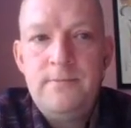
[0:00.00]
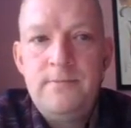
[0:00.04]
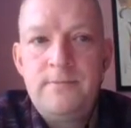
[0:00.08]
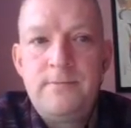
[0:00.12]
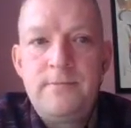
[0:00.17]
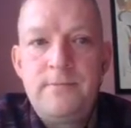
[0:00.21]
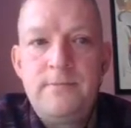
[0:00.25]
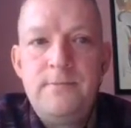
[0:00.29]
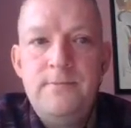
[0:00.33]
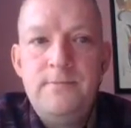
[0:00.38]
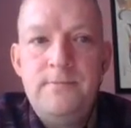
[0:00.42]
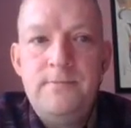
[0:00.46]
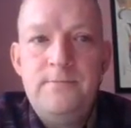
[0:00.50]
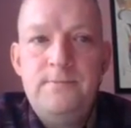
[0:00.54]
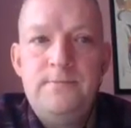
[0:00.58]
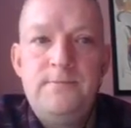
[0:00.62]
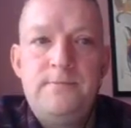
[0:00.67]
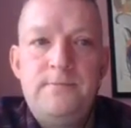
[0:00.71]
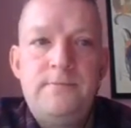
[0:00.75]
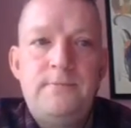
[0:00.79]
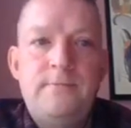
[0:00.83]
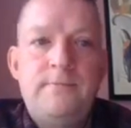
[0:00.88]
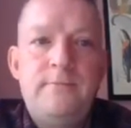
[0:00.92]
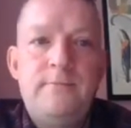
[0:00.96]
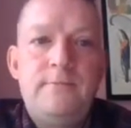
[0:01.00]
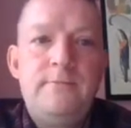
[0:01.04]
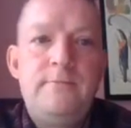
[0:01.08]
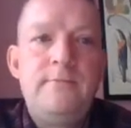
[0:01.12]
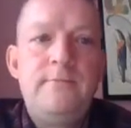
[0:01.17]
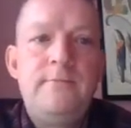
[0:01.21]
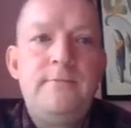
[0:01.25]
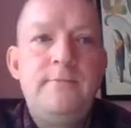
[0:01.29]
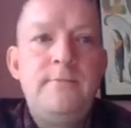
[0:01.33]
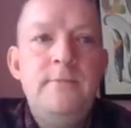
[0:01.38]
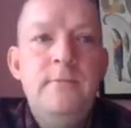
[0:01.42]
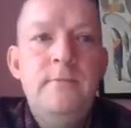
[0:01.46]

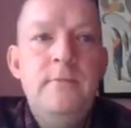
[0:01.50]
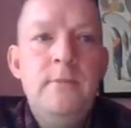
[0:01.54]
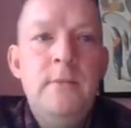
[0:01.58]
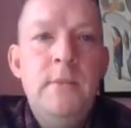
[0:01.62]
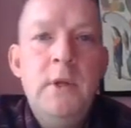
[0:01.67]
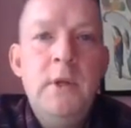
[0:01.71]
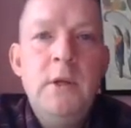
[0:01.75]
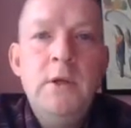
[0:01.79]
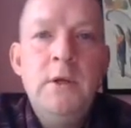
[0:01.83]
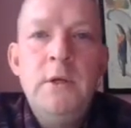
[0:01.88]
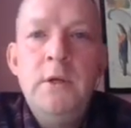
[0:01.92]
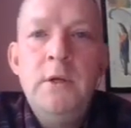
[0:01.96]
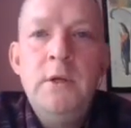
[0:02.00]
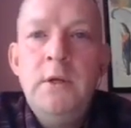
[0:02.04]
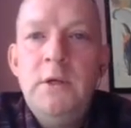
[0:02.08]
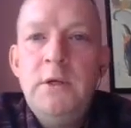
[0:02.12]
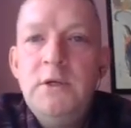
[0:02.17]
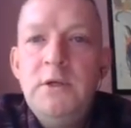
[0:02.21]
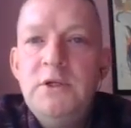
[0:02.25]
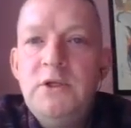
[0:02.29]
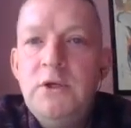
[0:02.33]
(no one is talking)